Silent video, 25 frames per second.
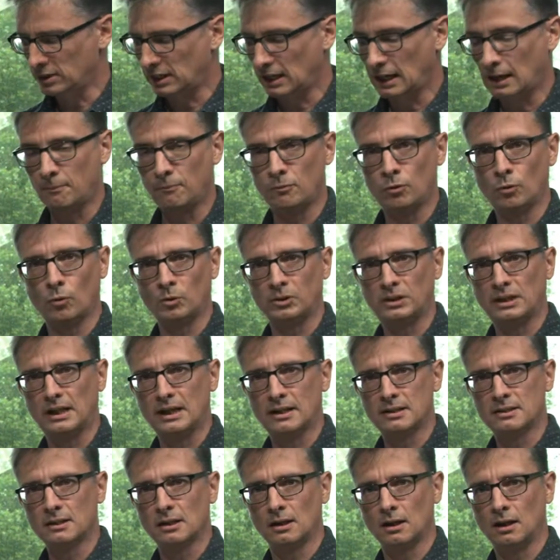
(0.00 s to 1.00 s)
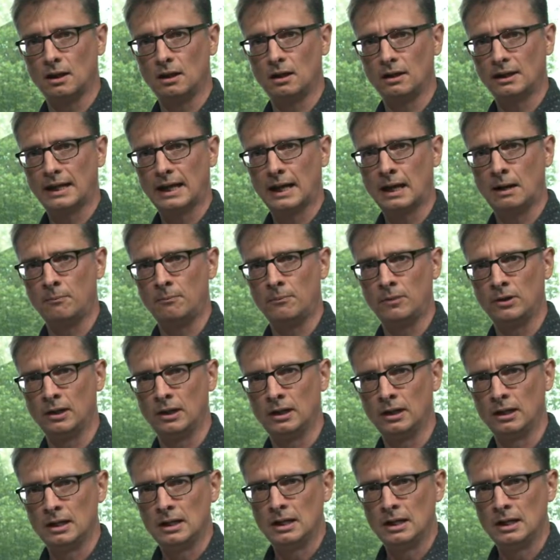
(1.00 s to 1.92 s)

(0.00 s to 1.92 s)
camera or DSLR camera.